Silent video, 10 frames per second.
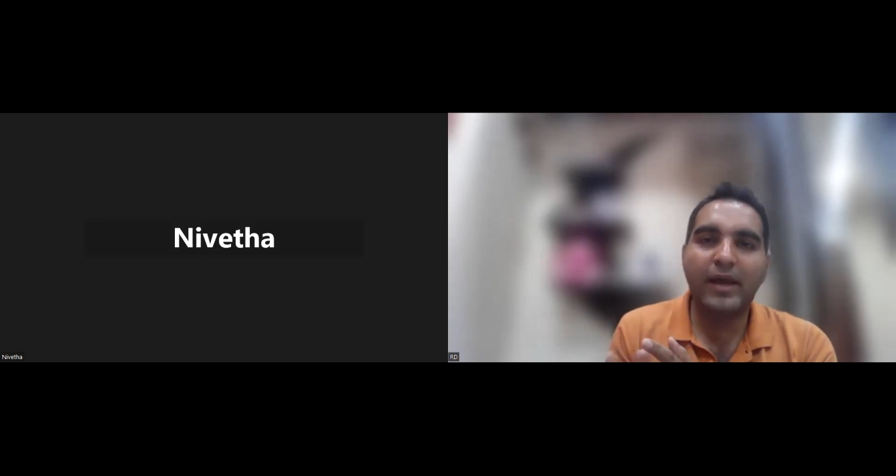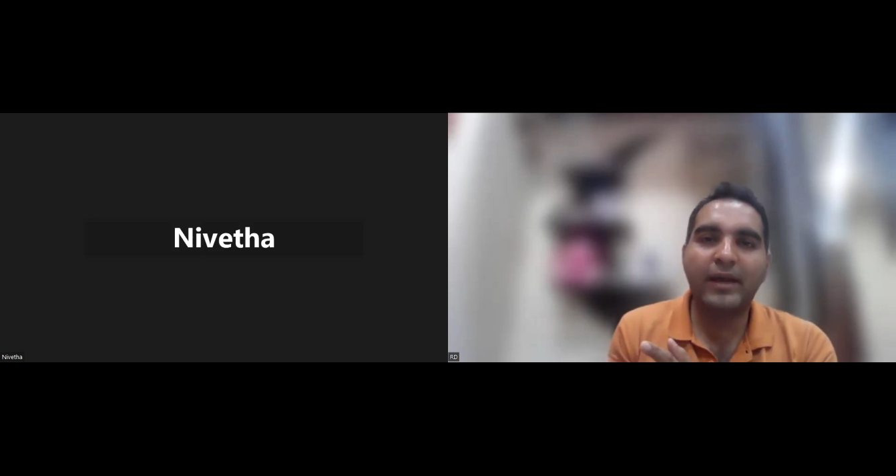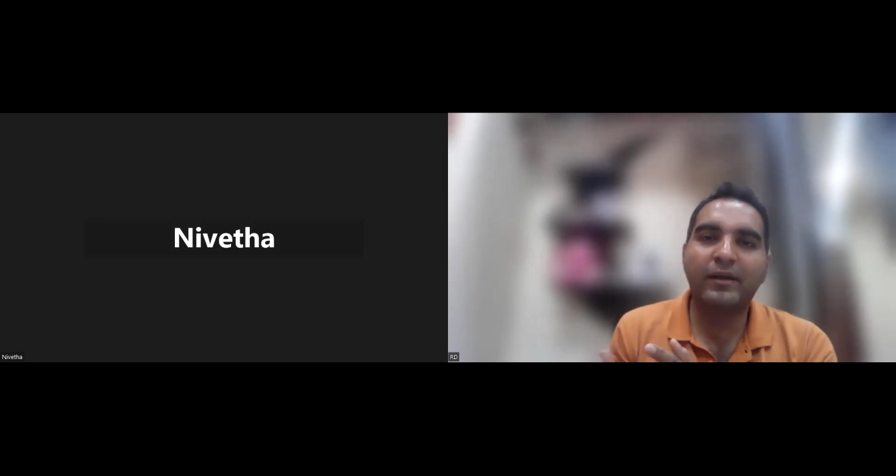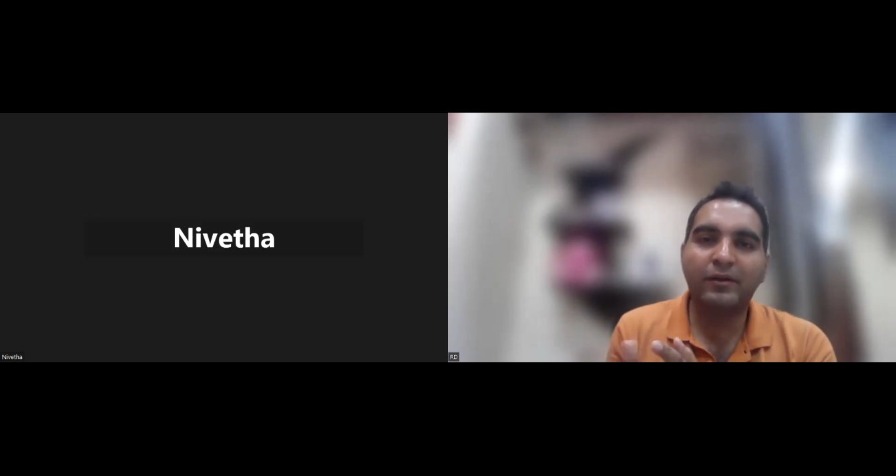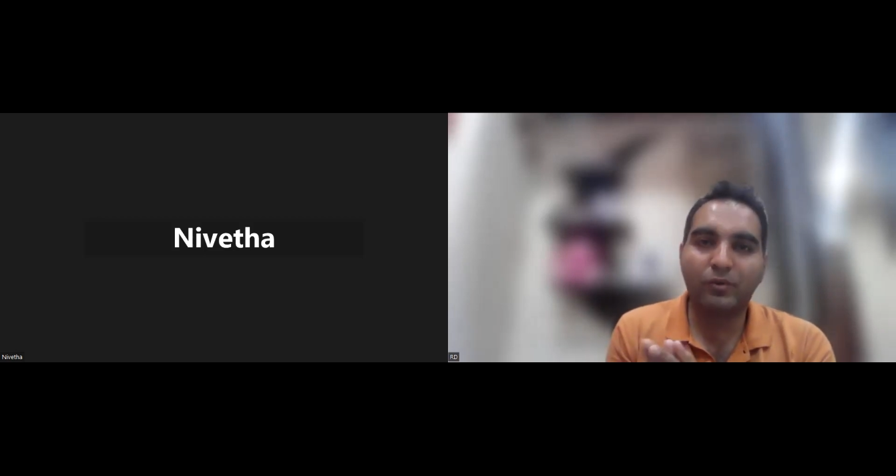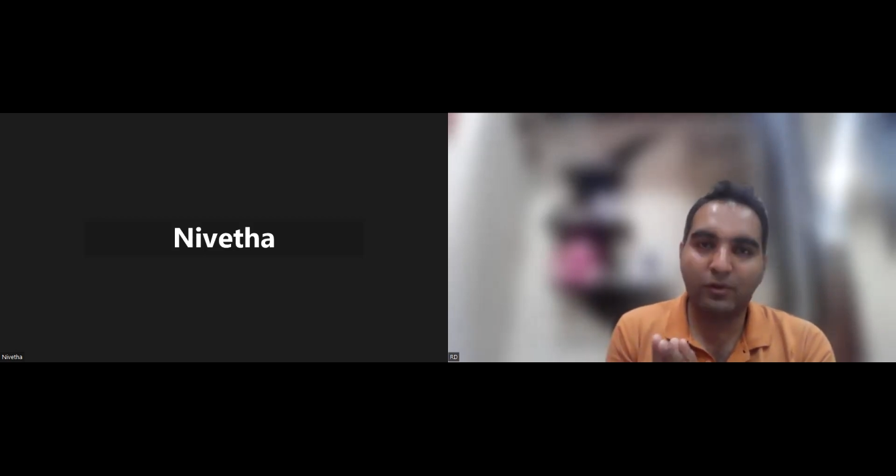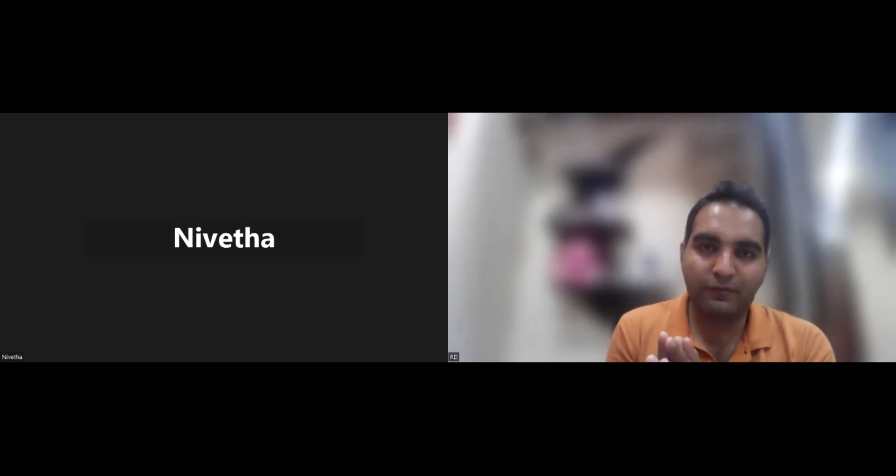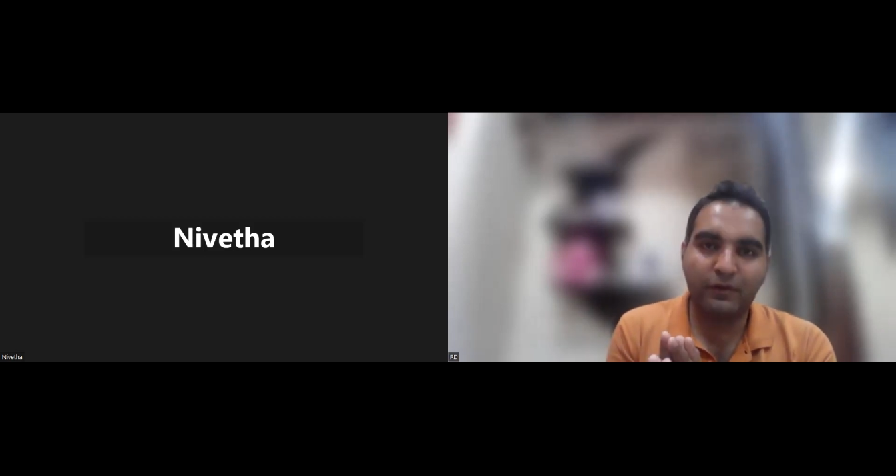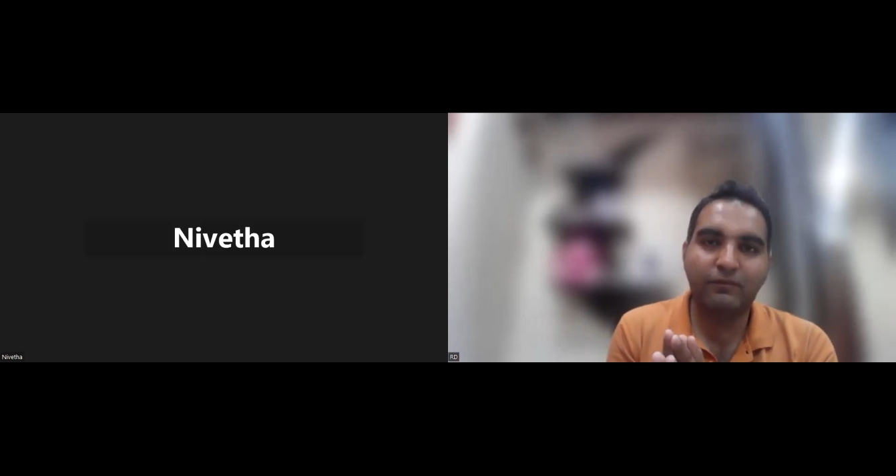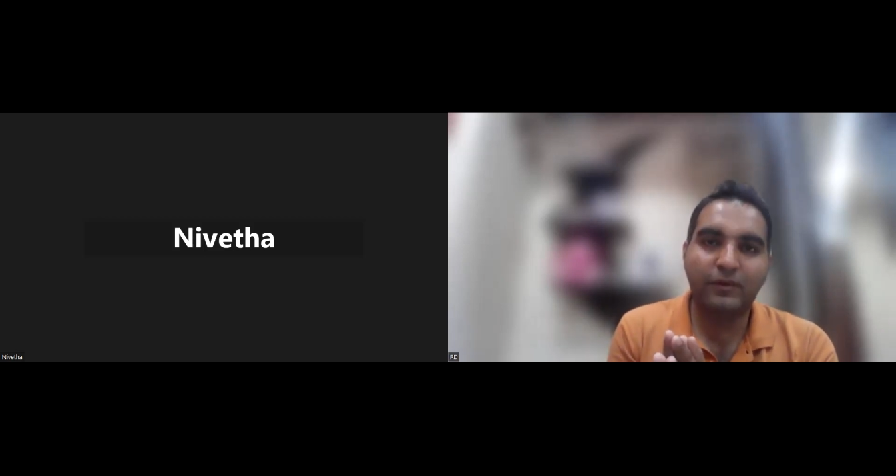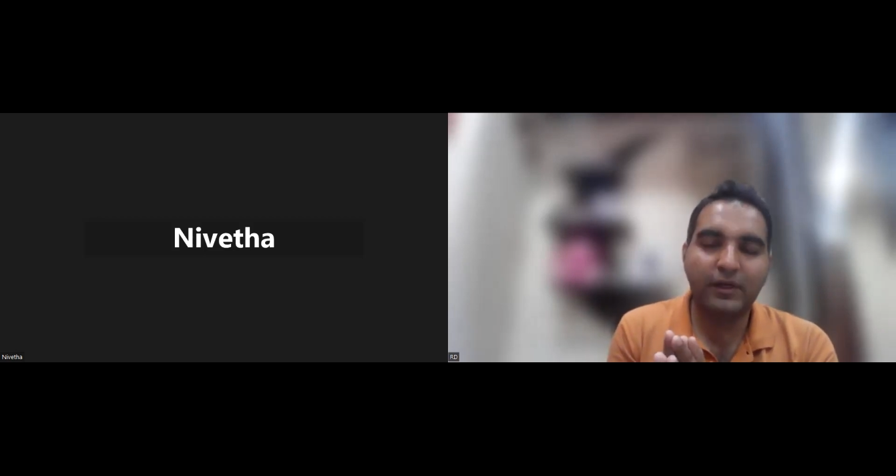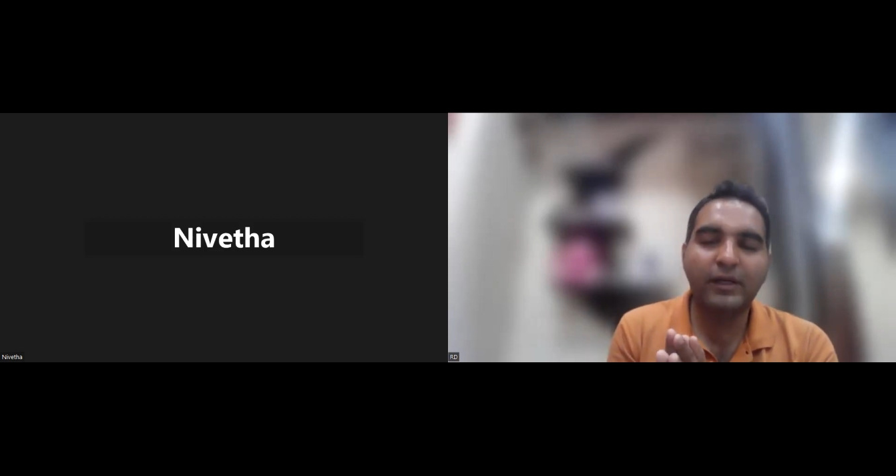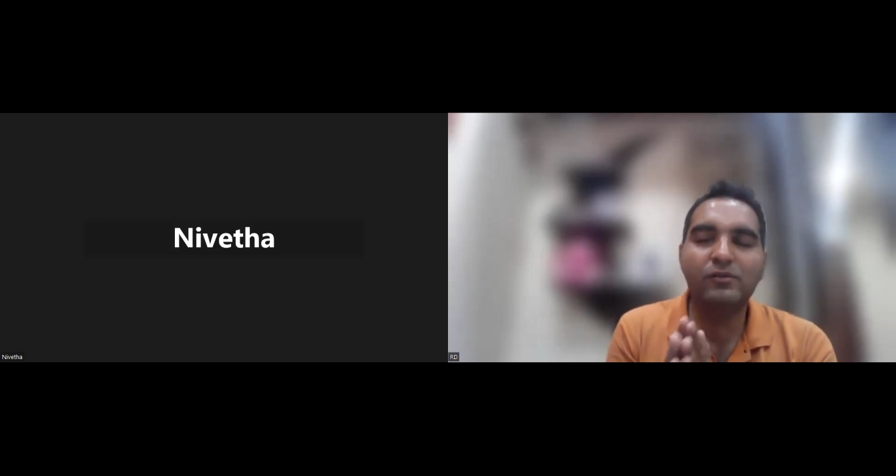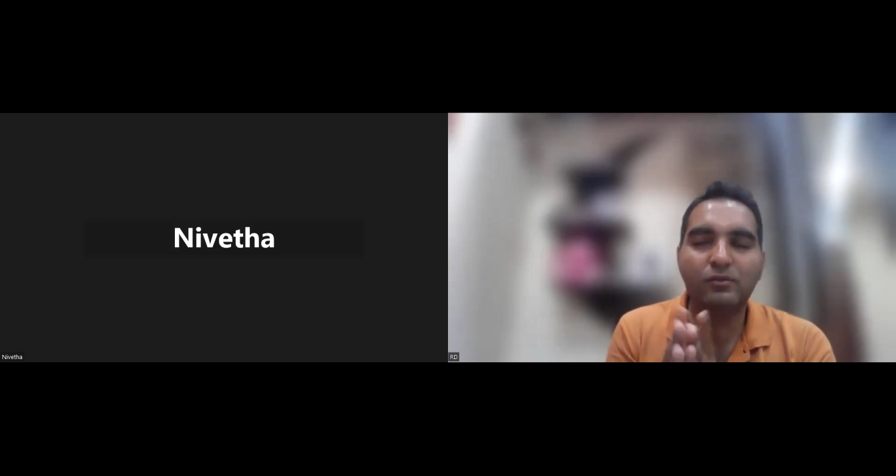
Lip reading: add into your framework, right?